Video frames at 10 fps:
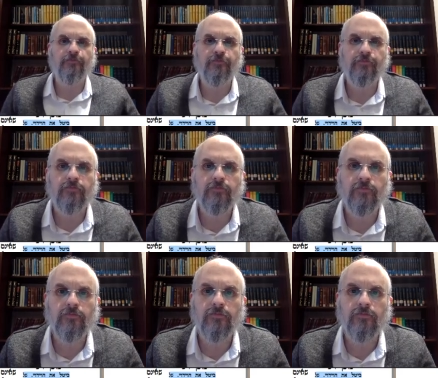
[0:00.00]

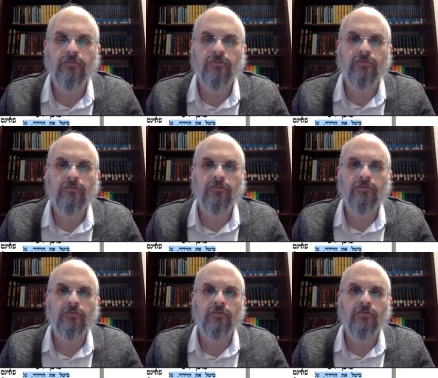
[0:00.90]

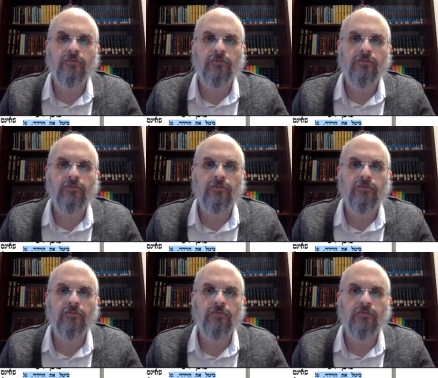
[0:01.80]

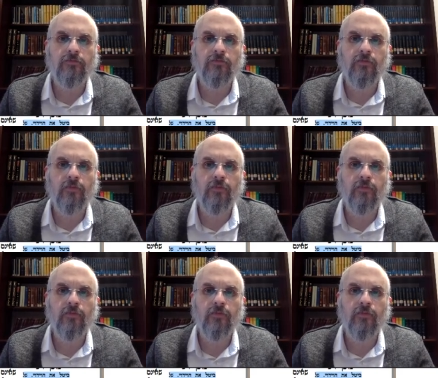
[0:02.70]
(silence)